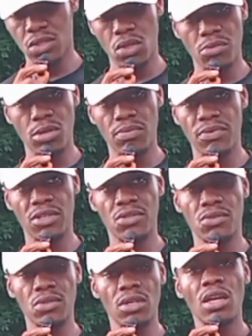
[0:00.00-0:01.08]
coming up very
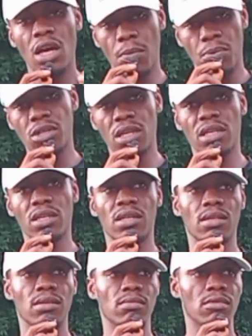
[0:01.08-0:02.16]
soon. I'll put the
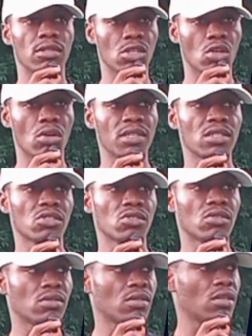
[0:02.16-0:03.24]
link in the comment
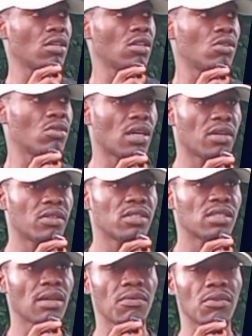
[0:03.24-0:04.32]
section. You can
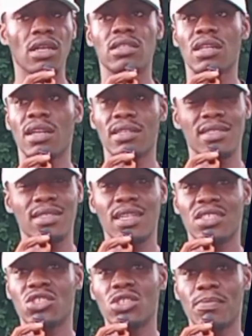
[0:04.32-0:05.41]
register for that class. It's
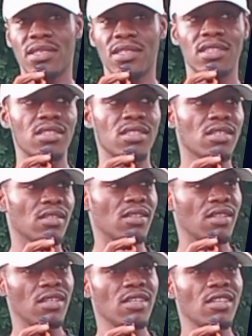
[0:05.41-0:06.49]
as cheap as anything.
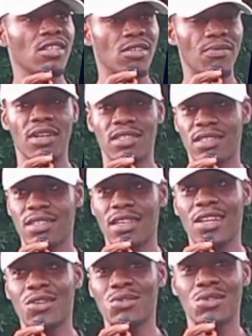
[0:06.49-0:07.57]
In fact,
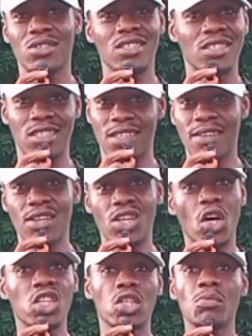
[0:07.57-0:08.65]

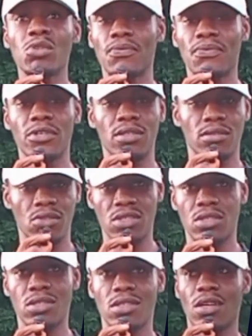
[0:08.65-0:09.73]
it's almost free.
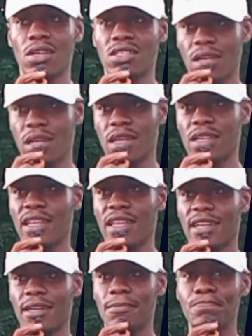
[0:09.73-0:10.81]
Just click the link
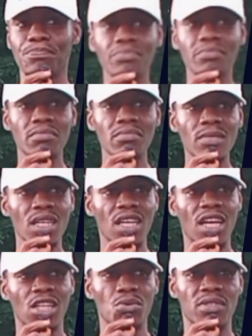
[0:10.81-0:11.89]

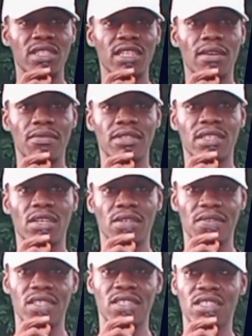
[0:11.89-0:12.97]
and you will see
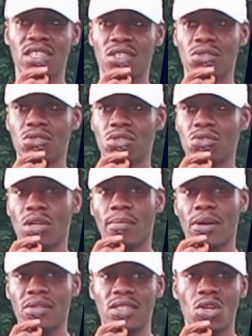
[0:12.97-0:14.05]
everything you need to know about the